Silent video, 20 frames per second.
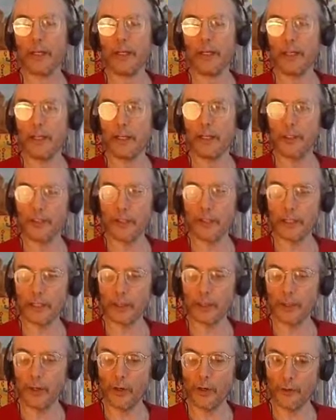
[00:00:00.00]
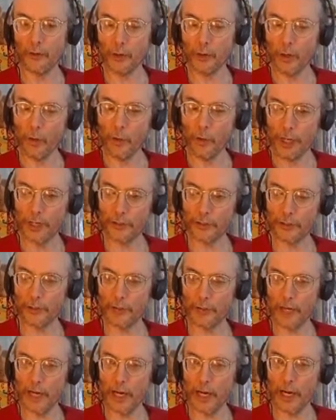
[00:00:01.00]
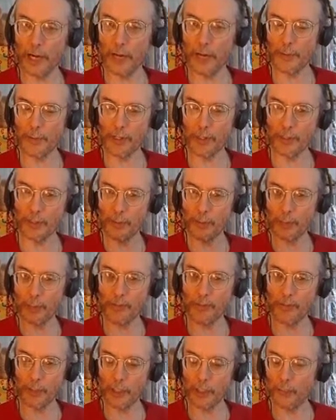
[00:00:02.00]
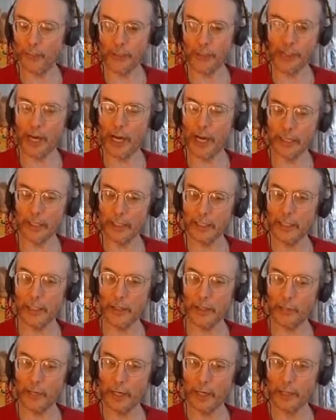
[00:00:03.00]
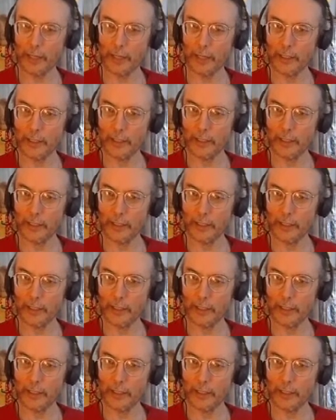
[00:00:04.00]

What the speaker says: It's like, don't waste your time on somebody who's going to be dying anyway.